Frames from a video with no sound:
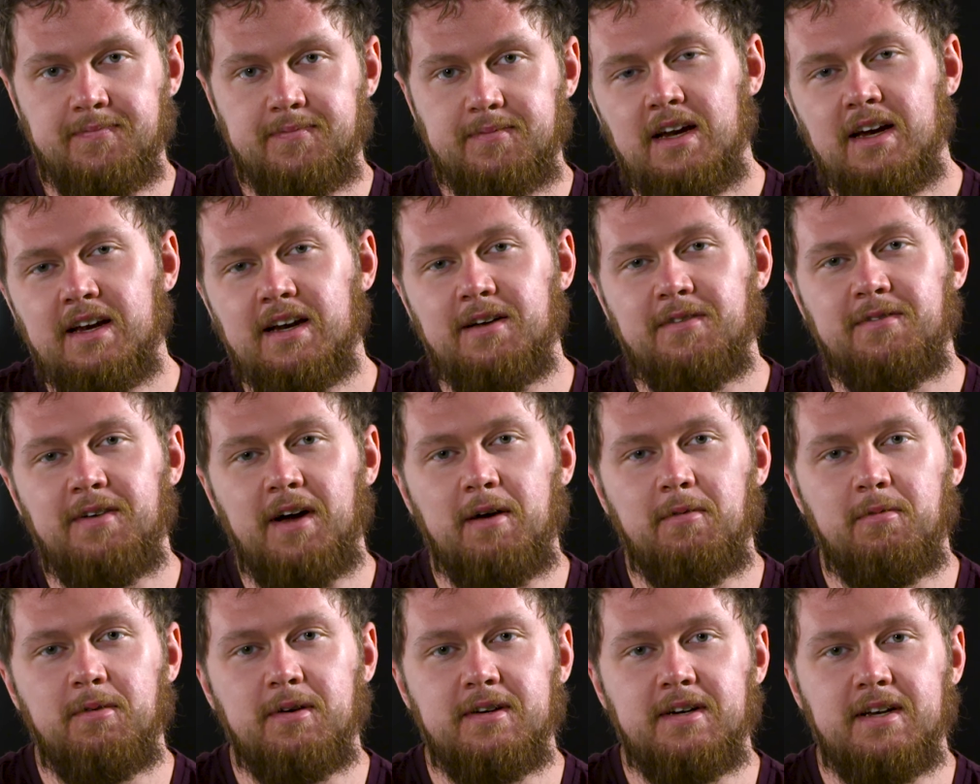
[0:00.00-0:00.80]
And if I
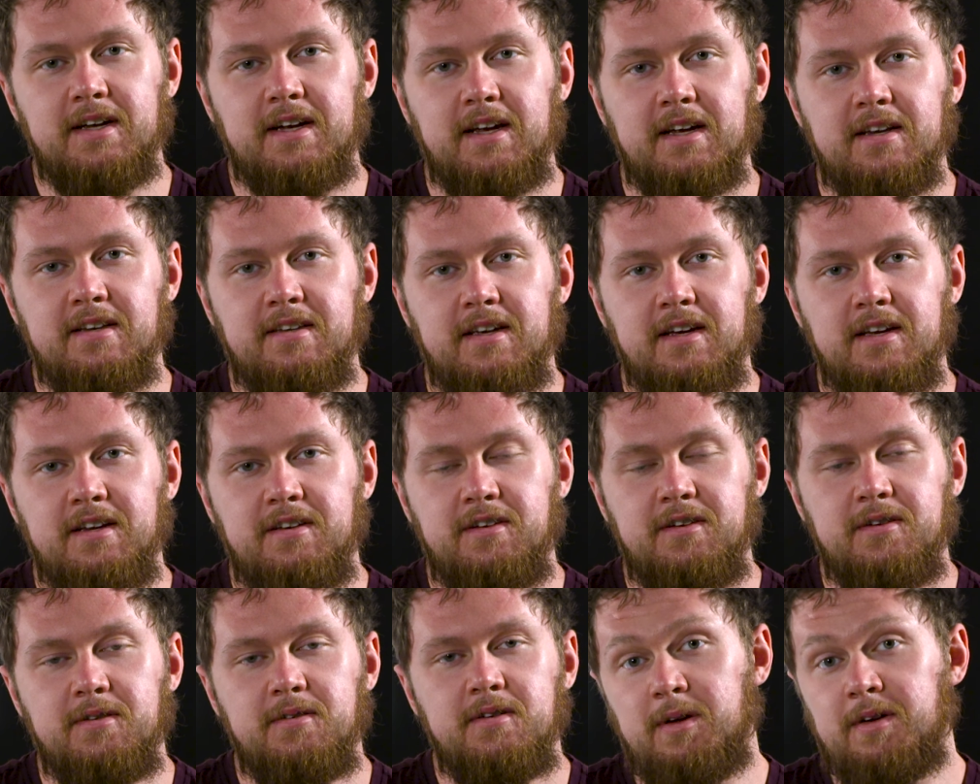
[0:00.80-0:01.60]
wanted to
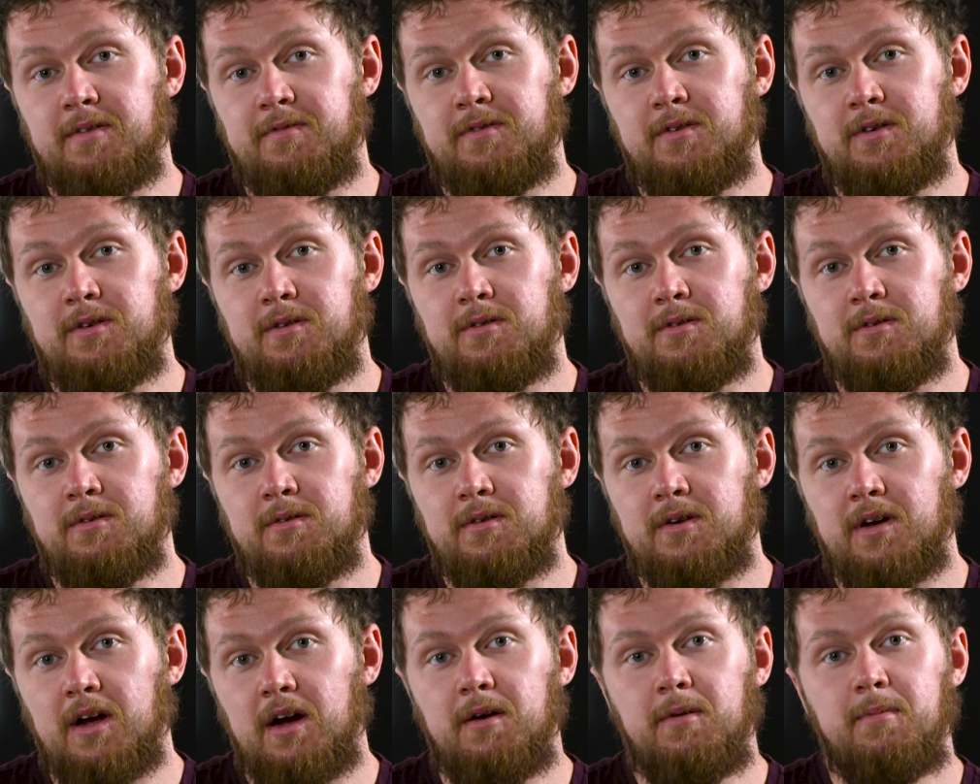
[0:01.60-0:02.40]
continue, if you
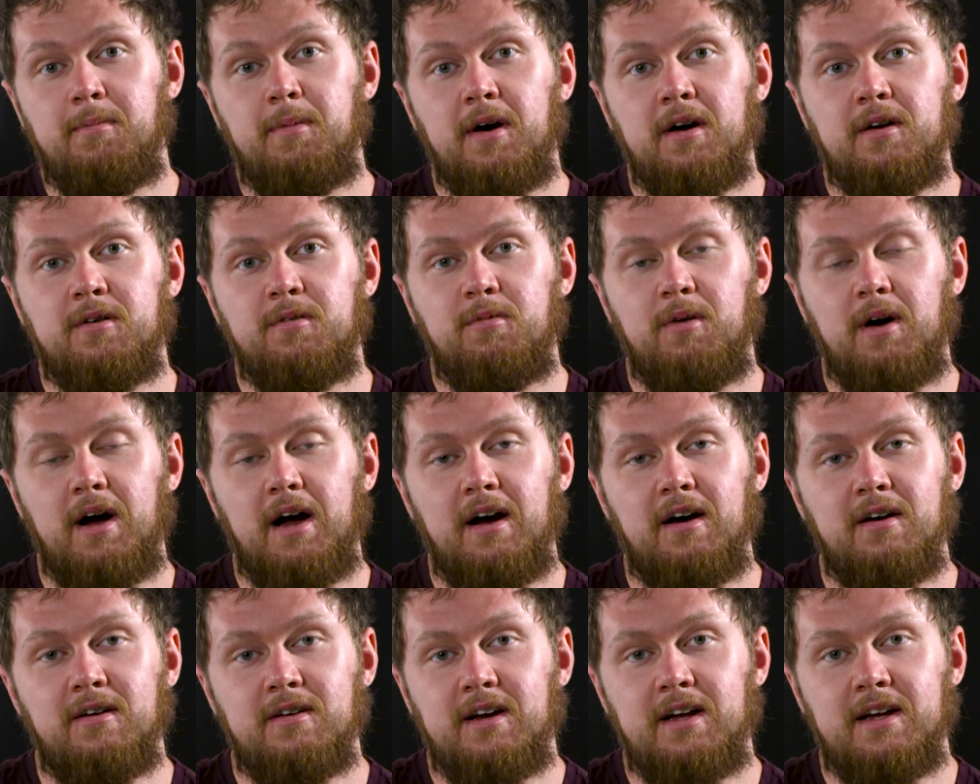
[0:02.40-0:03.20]
go buck
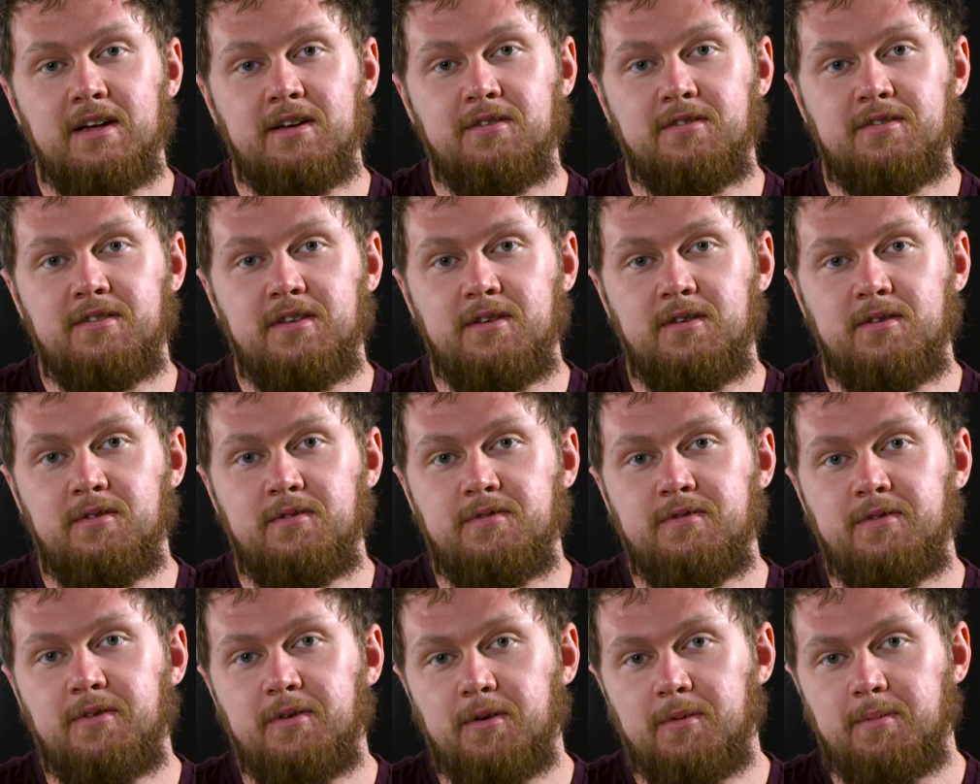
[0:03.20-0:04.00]
wild, I used to do
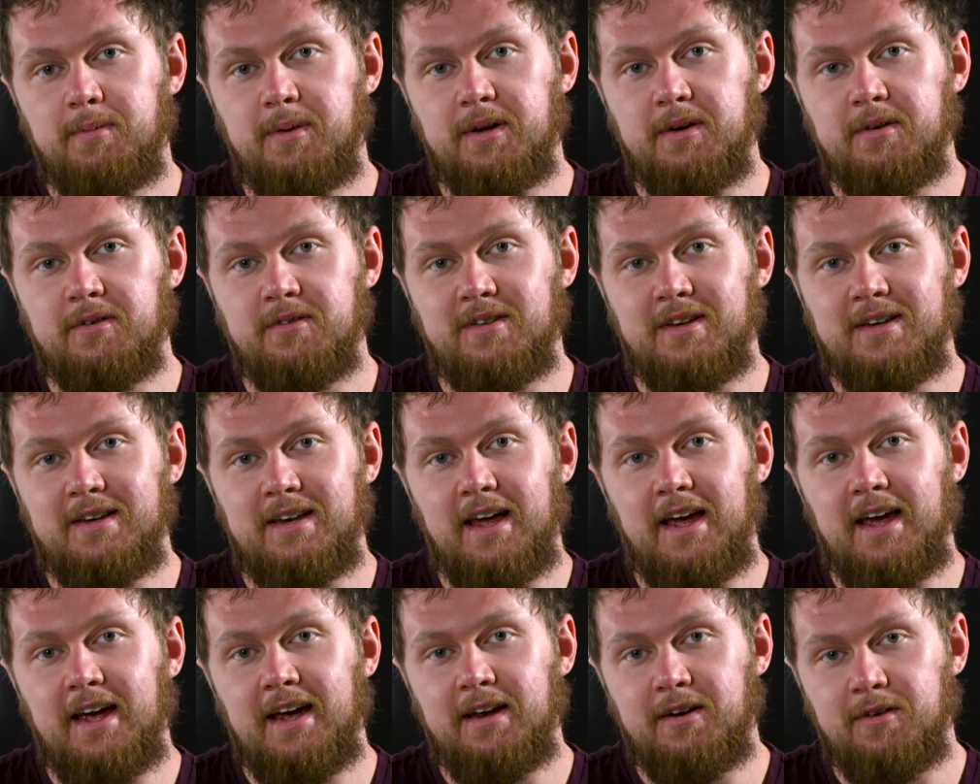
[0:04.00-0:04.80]
4 pills a
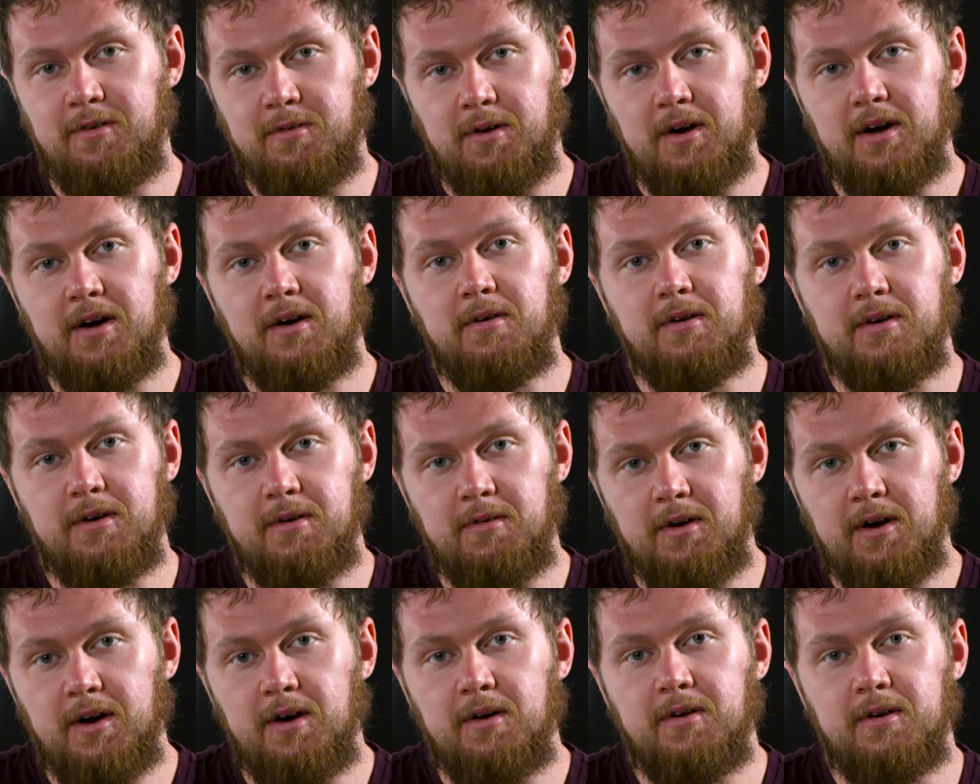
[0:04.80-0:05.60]
day in a
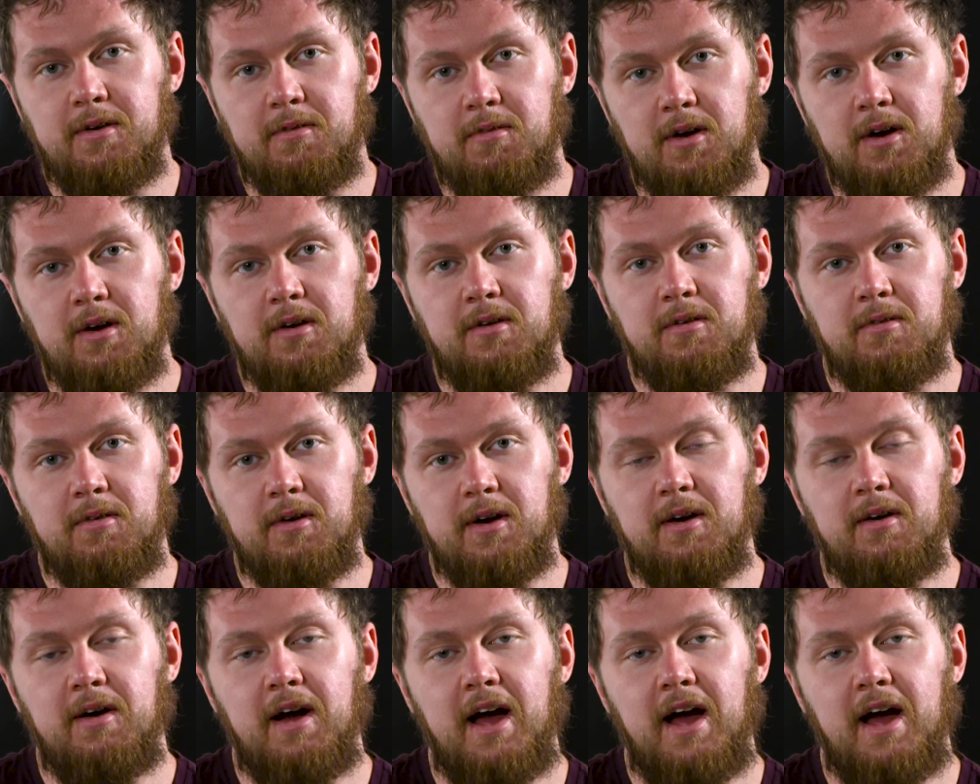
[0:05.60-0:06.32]
row,